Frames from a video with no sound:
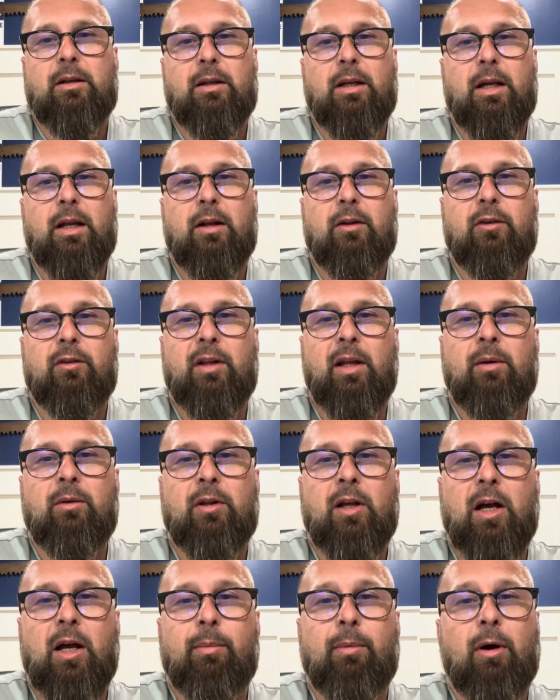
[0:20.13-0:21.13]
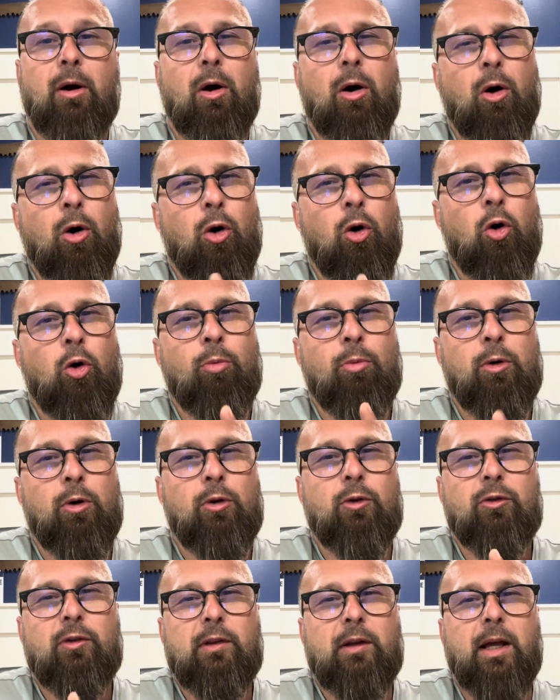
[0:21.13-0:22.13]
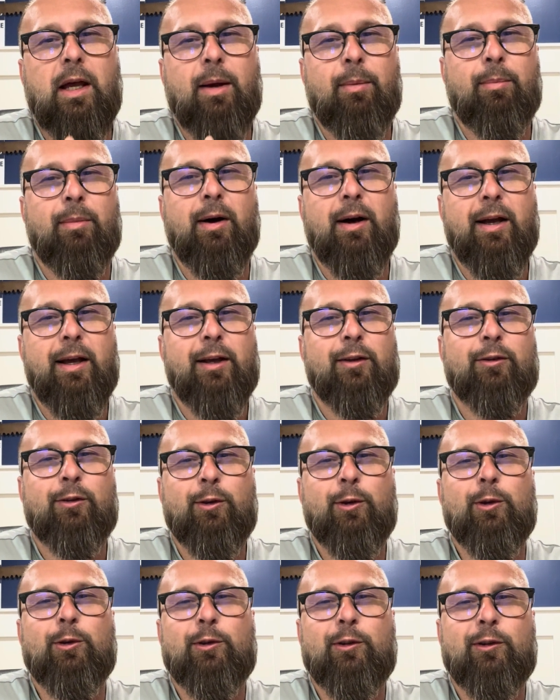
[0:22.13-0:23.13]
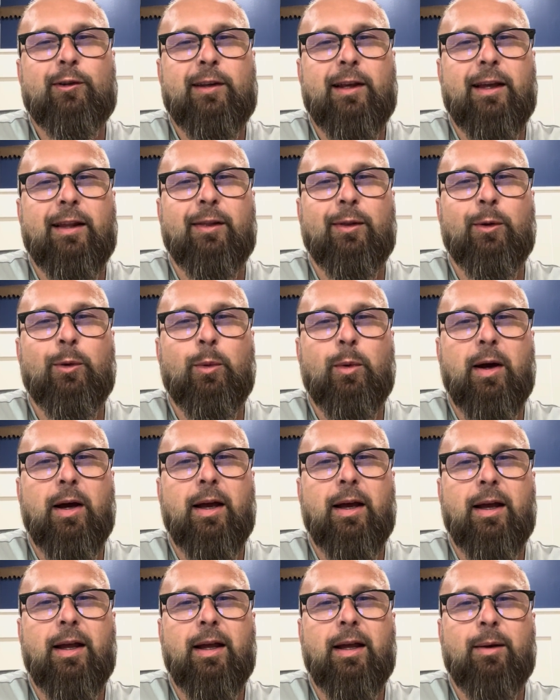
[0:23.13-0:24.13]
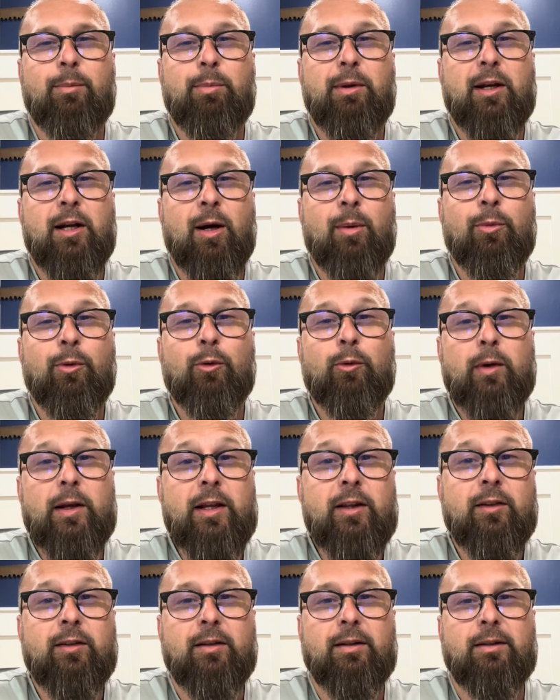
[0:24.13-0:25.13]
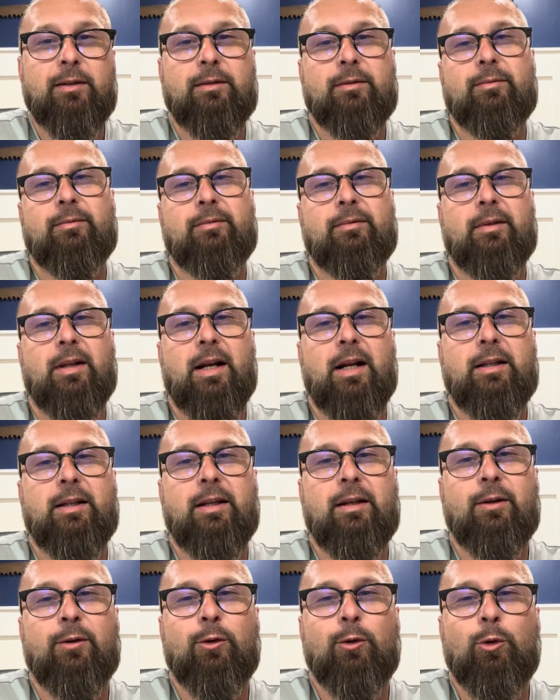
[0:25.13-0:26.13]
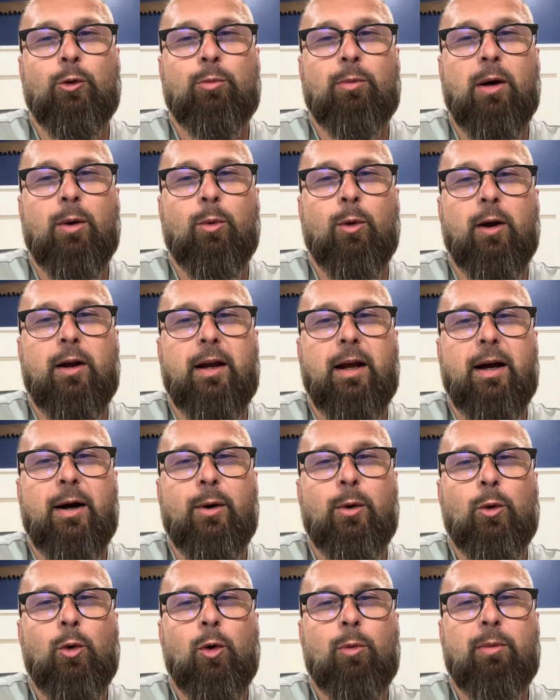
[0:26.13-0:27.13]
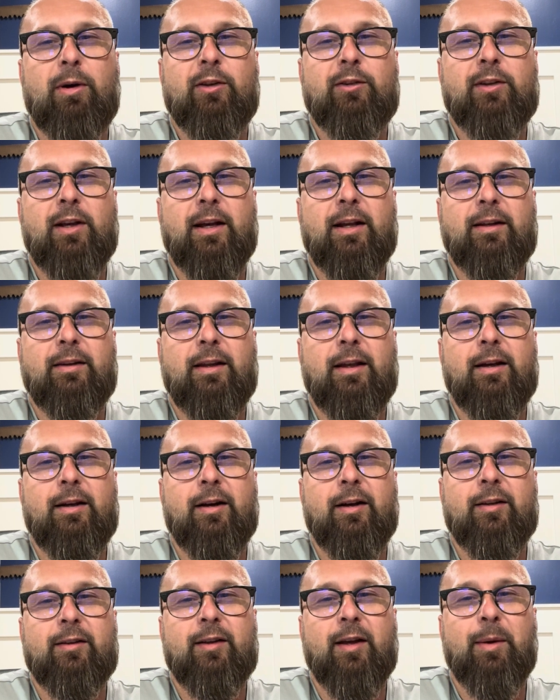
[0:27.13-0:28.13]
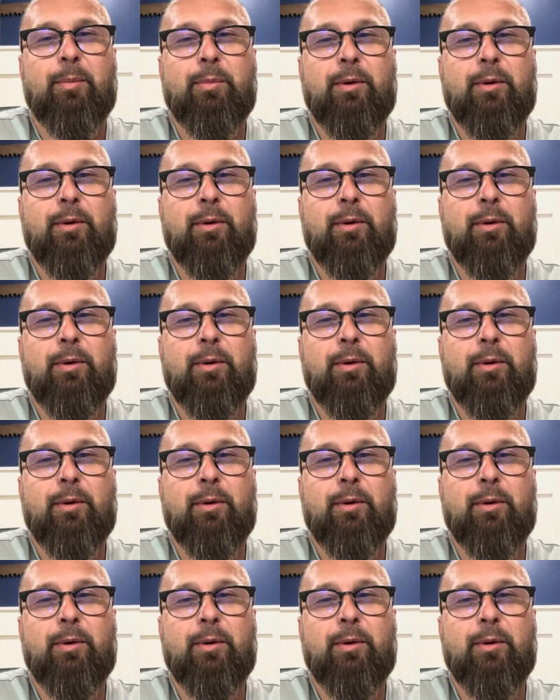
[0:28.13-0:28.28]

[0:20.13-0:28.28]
and at the same time, I almost let my excuses get in the way and become the reason that I didn't do my workout or my second day content.